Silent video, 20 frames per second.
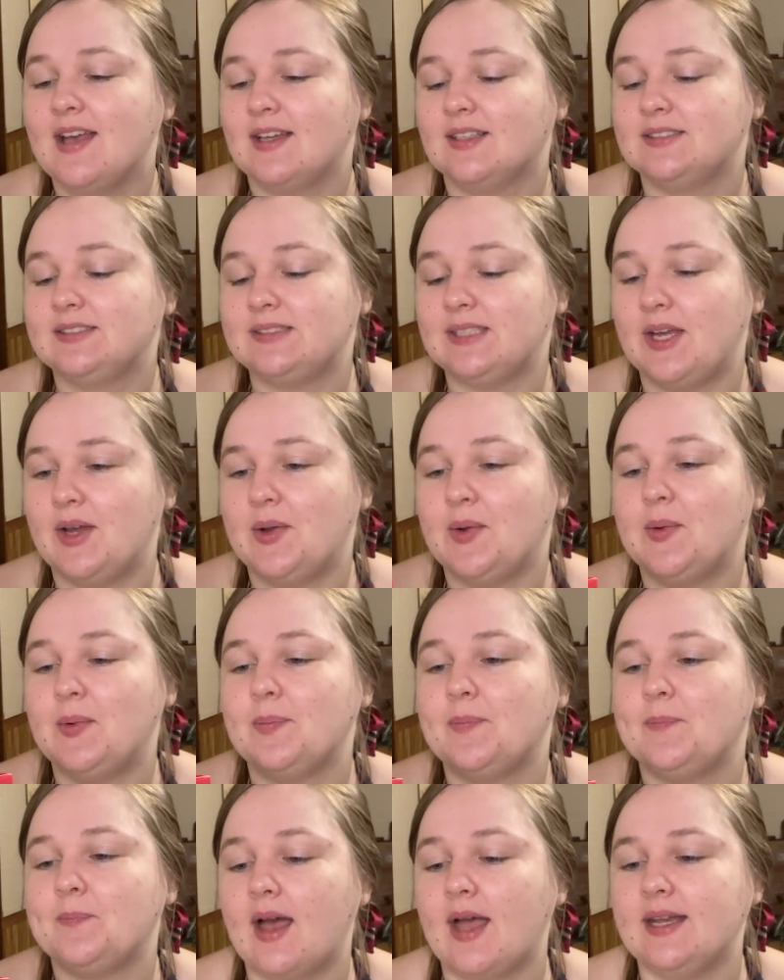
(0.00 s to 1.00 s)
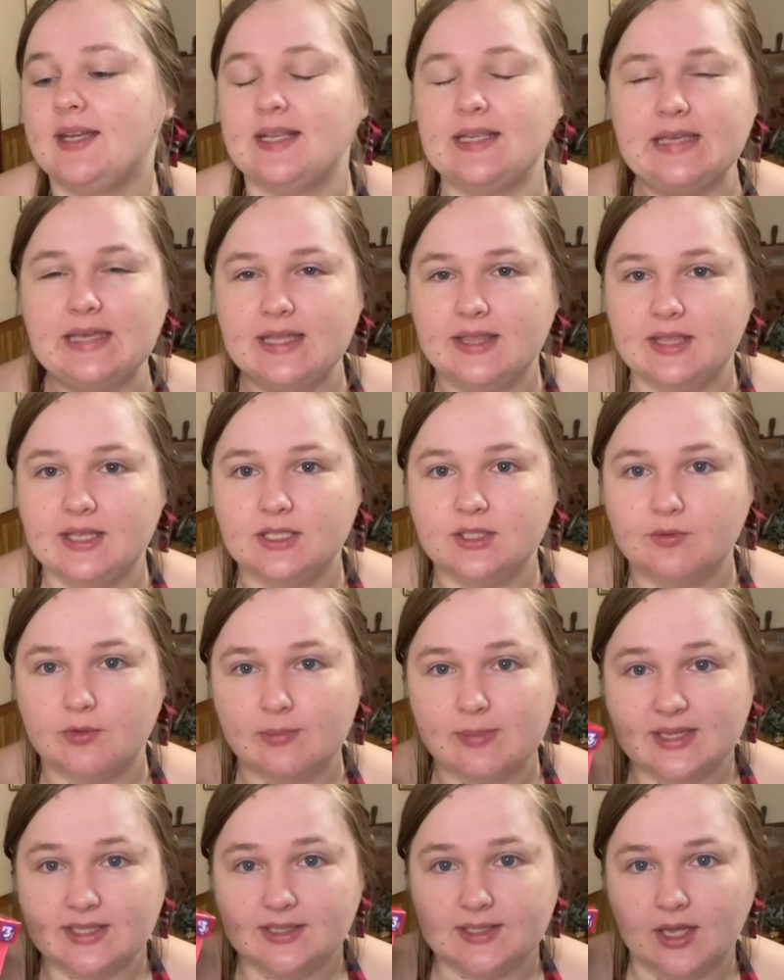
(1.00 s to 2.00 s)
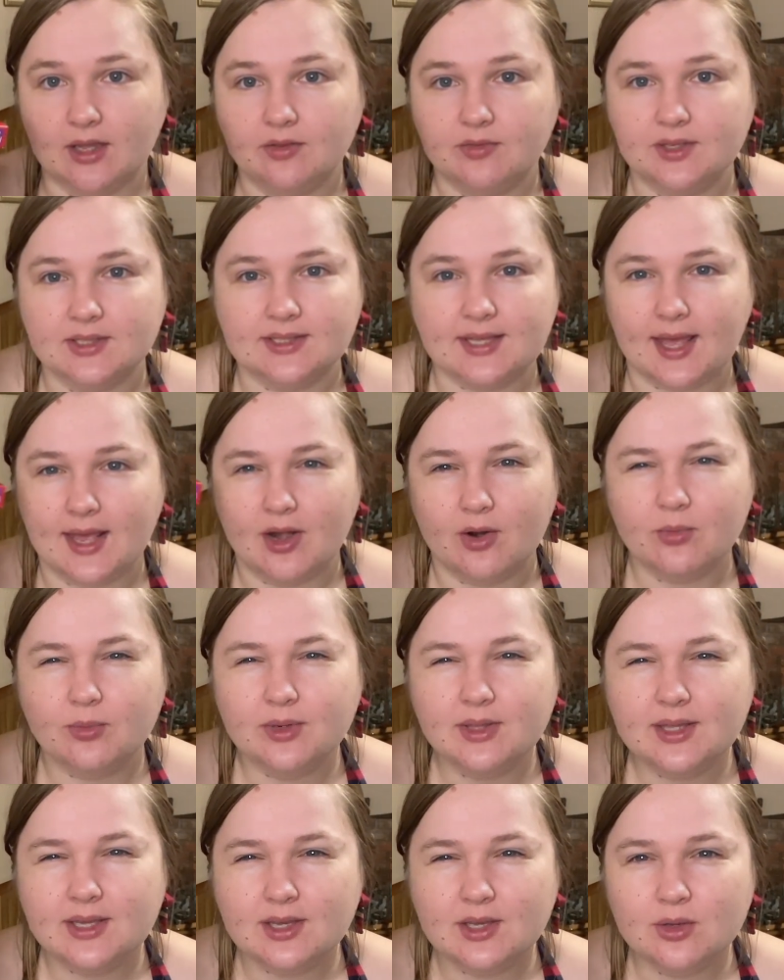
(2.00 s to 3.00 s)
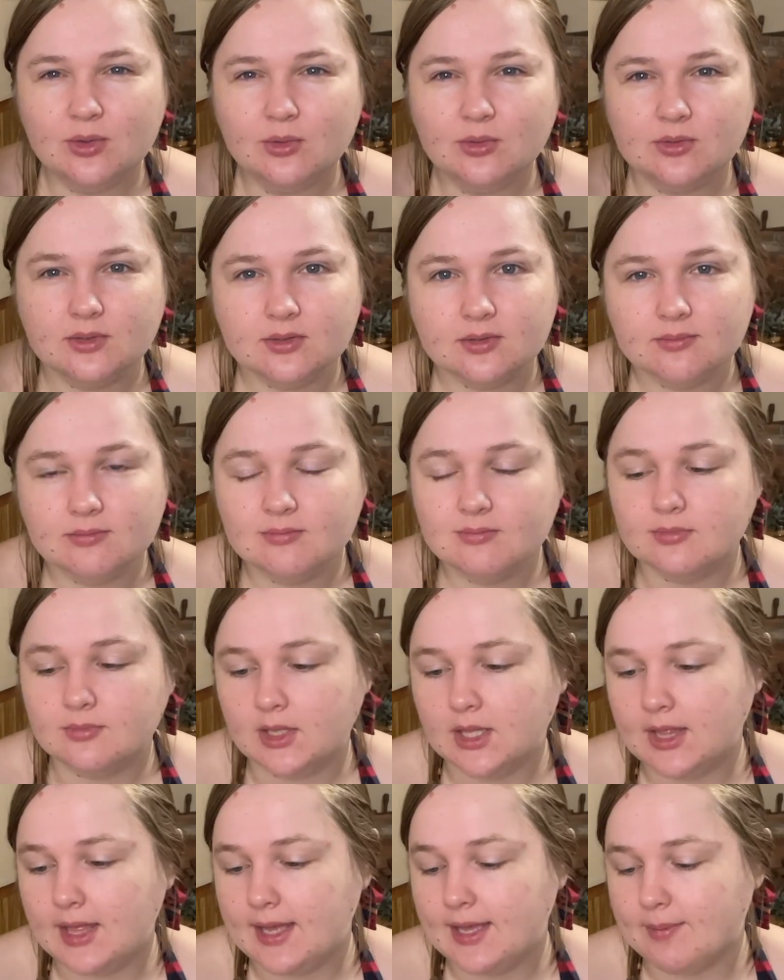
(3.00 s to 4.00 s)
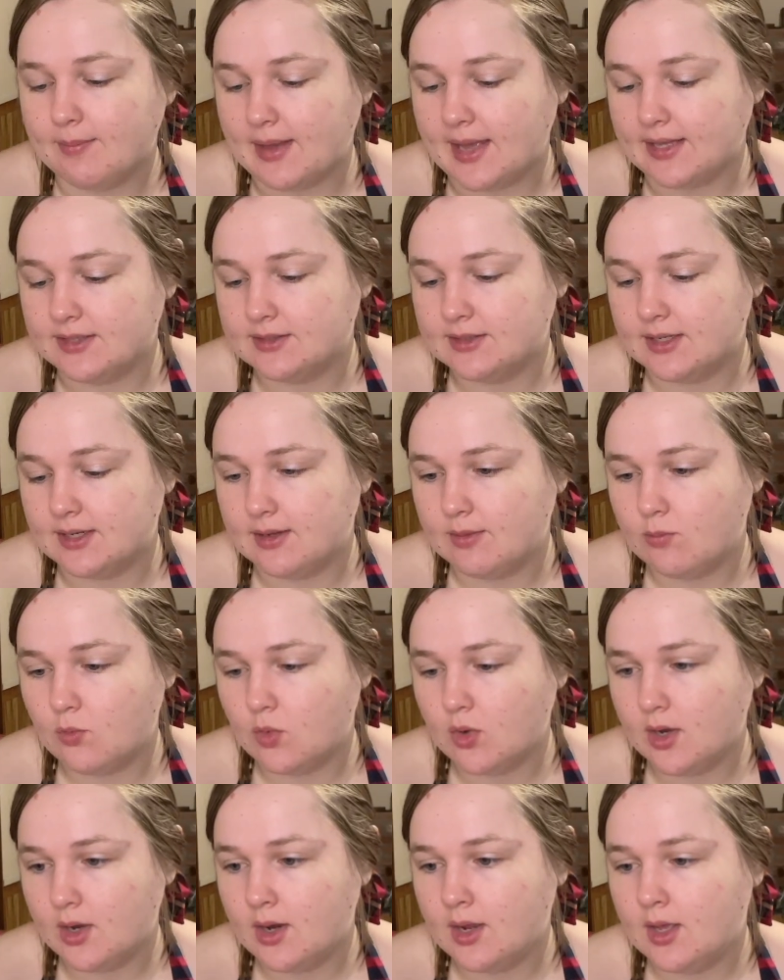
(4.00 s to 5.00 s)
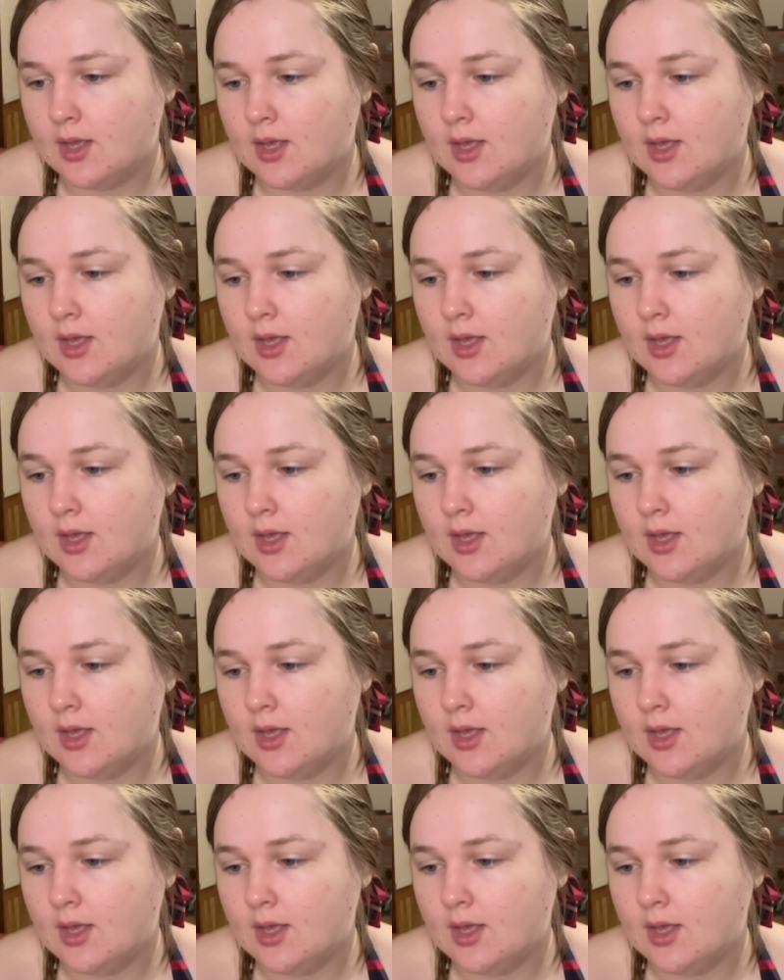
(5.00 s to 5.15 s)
So I didn't get these for myself because I don't really use clay mask anymore,